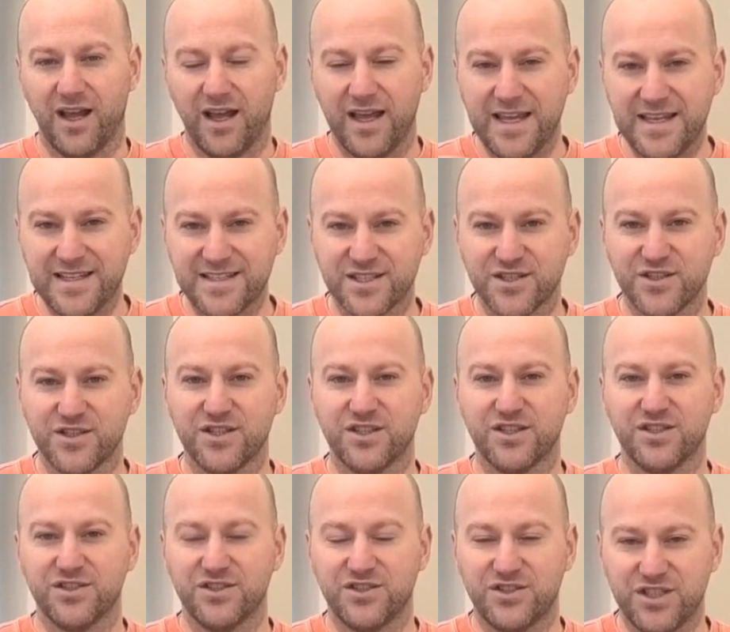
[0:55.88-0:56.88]
Isn't
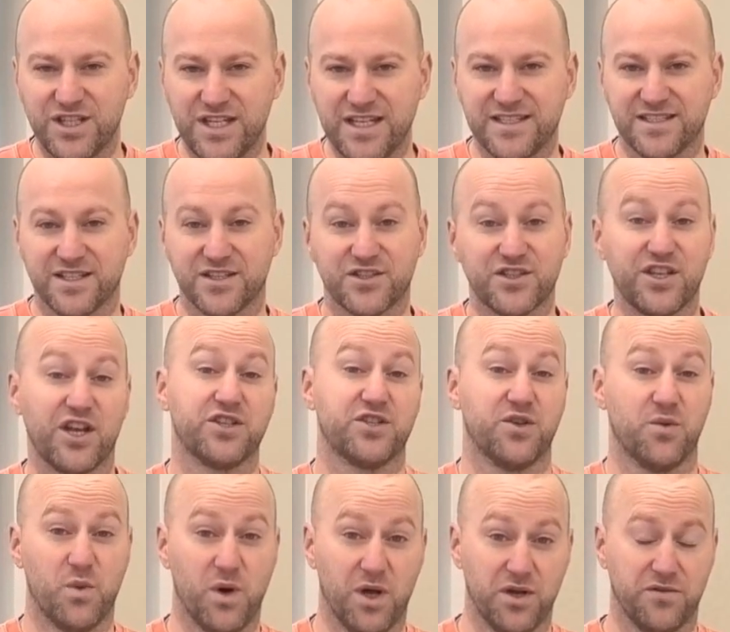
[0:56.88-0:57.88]
Jesus such
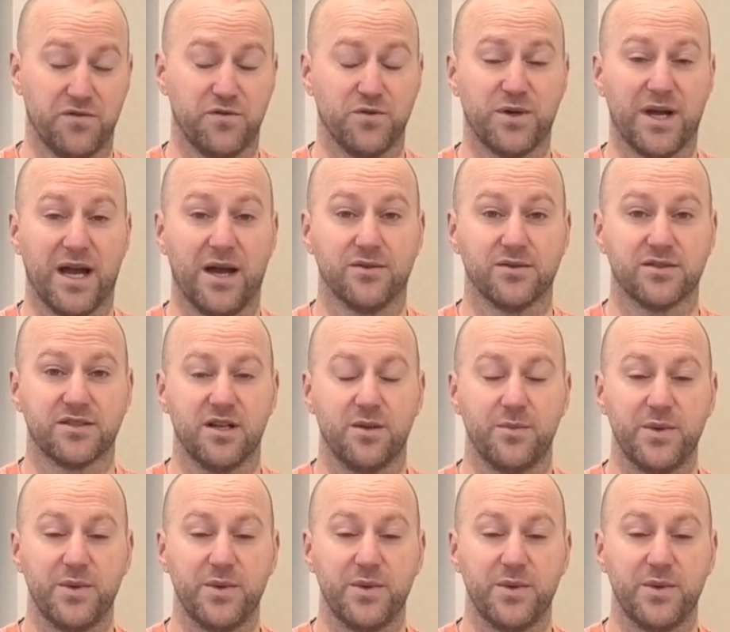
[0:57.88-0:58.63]
a wonderful counsellor?